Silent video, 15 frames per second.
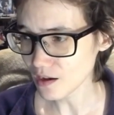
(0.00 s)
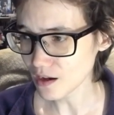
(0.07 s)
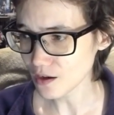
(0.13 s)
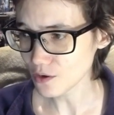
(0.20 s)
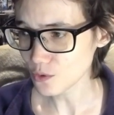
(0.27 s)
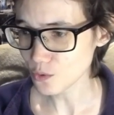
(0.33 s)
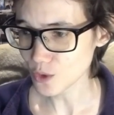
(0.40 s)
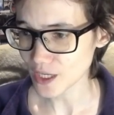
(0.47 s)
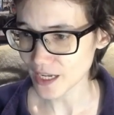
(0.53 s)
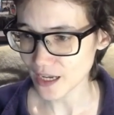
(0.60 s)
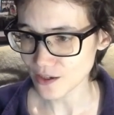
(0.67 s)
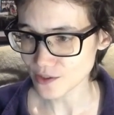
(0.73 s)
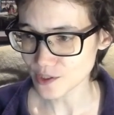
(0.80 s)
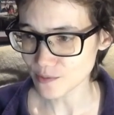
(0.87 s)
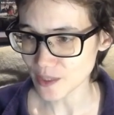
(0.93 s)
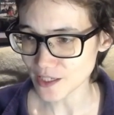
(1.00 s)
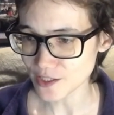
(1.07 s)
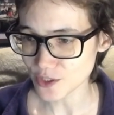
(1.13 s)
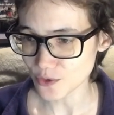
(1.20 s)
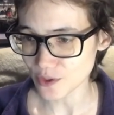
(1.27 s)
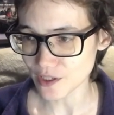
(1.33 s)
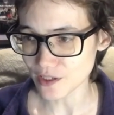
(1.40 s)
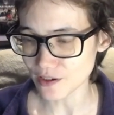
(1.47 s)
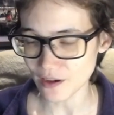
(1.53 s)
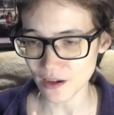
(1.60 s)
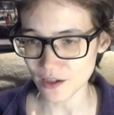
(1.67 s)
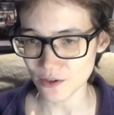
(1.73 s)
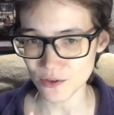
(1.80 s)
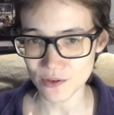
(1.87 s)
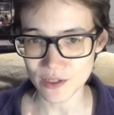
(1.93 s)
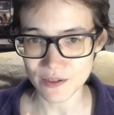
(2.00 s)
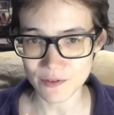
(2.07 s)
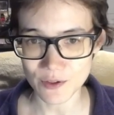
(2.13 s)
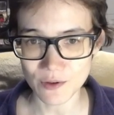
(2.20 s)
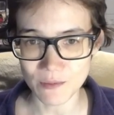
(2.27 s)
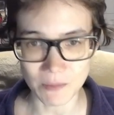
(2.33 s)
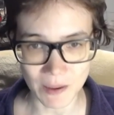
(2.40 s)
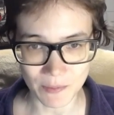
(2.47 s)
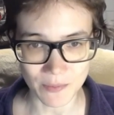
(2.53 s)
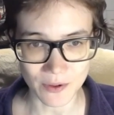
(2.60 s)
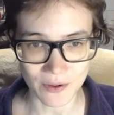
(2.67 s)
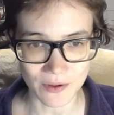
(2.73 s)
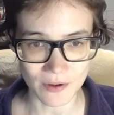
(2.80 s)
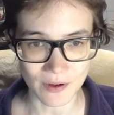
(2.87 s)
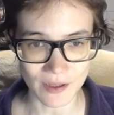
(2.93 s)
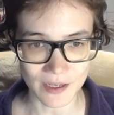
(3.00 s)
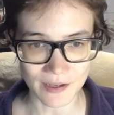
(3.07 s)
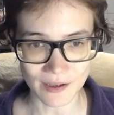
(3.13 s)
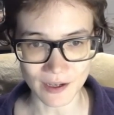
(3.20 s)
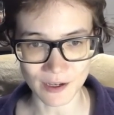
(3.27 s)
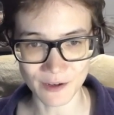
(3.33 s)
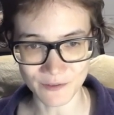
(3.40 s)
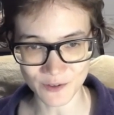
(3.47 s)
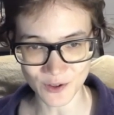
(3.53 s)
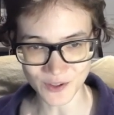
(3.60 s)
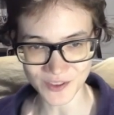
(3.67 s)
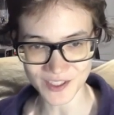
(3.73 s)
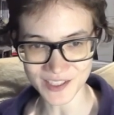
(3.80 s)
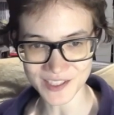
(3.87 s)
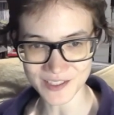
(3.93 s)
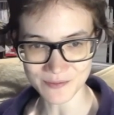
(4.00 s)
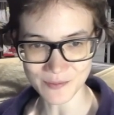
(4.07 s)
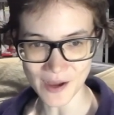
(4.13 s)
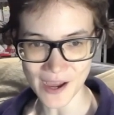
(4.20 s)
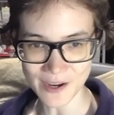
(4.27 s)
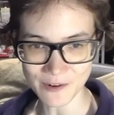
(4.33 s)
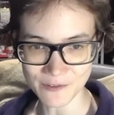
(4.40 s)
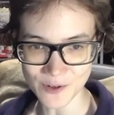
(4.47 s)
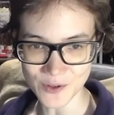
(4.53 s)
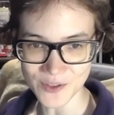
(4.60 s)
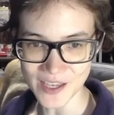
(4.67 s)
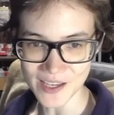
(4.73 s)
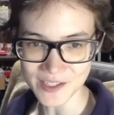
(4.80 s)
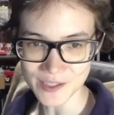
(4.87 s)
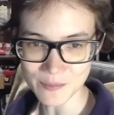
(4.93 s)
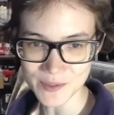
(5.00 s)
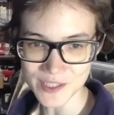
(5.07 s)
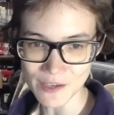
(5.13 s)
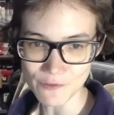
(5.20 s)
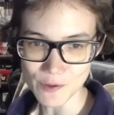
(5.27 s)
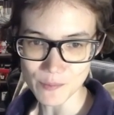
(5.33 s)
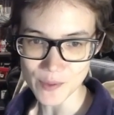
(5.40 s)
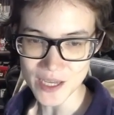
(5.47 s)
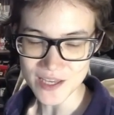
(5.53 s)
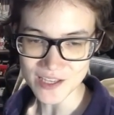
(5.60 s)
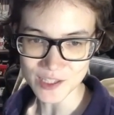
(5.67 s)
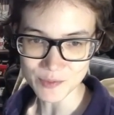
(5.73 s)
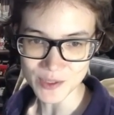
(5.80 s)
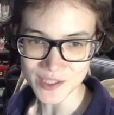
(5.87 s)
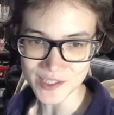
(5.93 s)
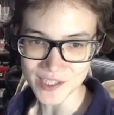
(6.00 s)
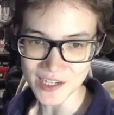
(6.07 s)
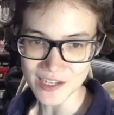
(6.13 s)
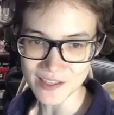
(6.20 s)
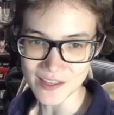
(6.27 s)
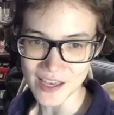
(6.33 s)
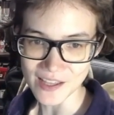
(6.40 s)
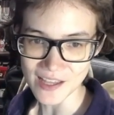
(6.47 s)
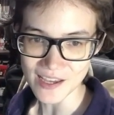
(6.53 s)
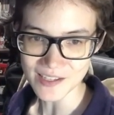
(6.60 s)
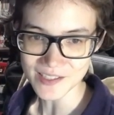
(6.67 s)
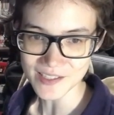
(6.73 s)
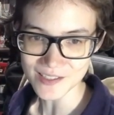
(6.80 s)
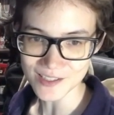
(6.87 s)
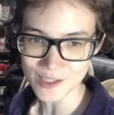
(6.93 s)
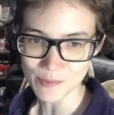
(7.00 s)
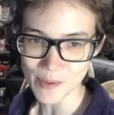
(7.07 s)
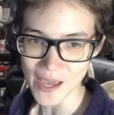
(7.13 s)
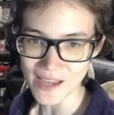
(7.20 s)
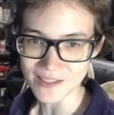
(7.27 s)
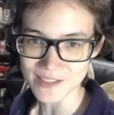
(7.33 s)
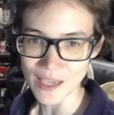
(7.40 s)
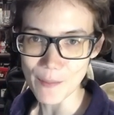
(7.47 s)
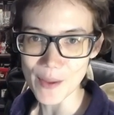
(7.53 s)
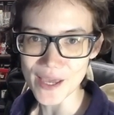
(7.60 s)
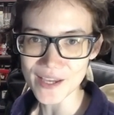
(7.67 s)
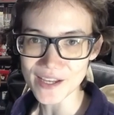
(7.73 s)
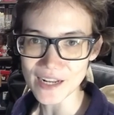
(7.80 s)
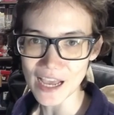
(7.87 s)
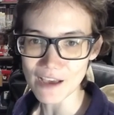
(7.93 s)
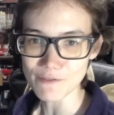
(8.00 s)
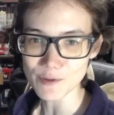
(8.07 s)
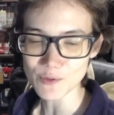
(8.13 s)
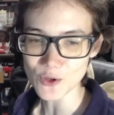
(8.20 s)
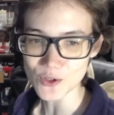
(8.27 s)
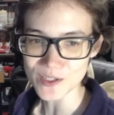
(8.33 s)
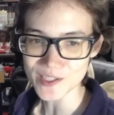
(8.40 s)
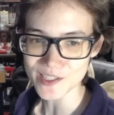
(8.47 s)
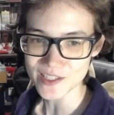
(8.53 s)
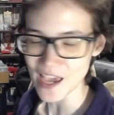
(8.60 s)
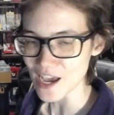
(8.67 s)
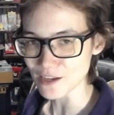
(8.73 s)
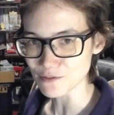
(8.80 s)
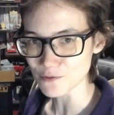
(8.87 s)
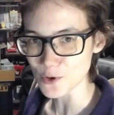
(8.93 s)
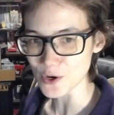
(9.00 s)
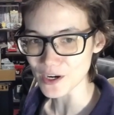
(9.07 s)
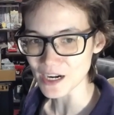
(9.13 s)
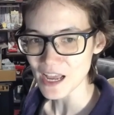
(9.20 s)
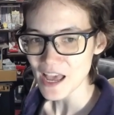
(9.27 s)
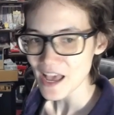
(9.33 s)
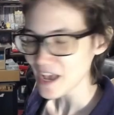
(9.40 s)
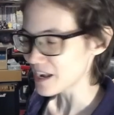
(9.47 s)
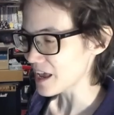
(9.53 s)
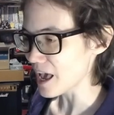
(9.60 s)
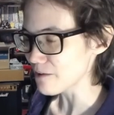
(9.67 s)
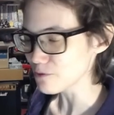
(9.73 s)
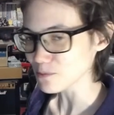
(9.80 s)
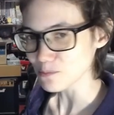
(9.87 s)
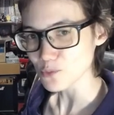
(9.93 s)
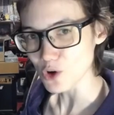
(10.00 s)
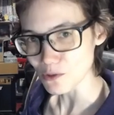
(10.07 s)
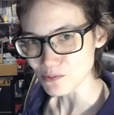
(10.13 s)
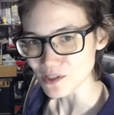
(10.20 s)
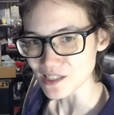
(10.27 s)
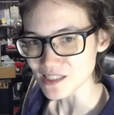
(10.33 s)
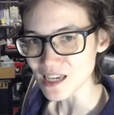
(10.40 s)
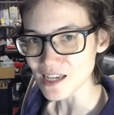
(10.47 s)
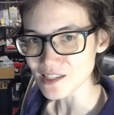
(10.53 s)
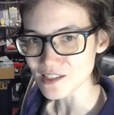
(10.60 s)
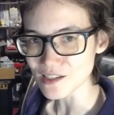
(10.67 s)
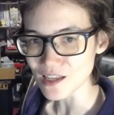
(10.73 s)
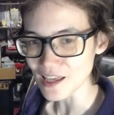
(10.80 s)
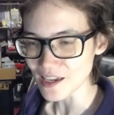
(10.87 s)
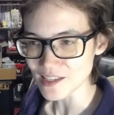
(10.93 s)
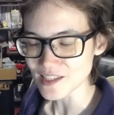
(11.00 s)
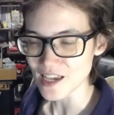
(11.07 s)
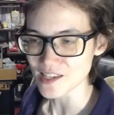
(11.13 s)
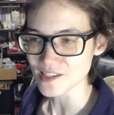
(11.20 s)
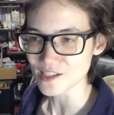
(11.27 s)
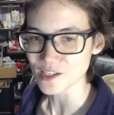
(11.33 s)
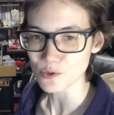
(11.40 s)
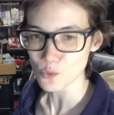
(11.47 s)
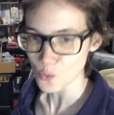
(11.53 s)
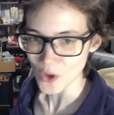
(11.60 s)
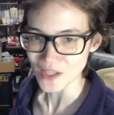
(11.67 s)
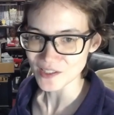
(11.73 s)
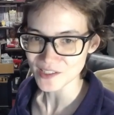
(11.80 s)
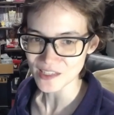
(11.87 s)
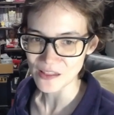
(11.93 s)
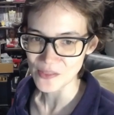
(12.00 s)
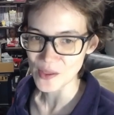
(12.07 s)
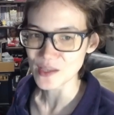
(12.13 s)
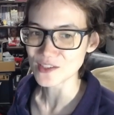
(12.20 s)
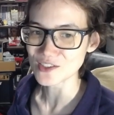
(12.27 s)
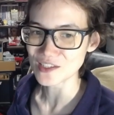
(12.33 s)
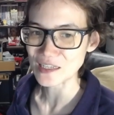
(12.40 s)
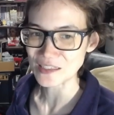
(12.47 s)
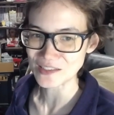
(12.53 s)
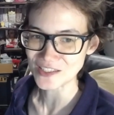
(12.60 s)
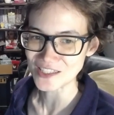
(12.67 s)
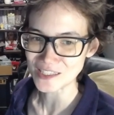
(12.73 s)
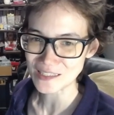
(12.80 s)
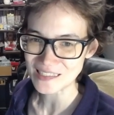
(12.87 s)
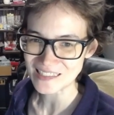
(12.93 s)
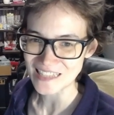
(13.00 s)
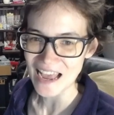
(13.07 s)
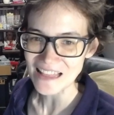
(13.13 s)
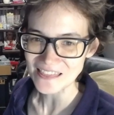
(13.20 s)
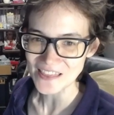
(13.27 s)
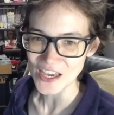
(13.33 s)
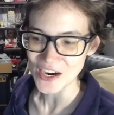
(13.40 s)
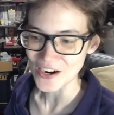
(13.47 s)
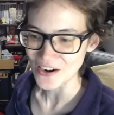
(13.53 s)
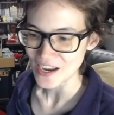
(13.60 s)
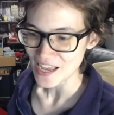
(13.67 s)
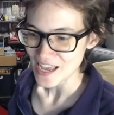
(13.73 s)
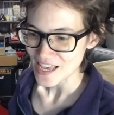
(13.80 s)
What else am I doing? I don't even remember. Like, I've got this microphone, the SM7B, that's been sitting there, like, since the pandemic, and I haven't got a stand for it, and I haven't properly tested. Like, I tested it once, and then it's just sat there.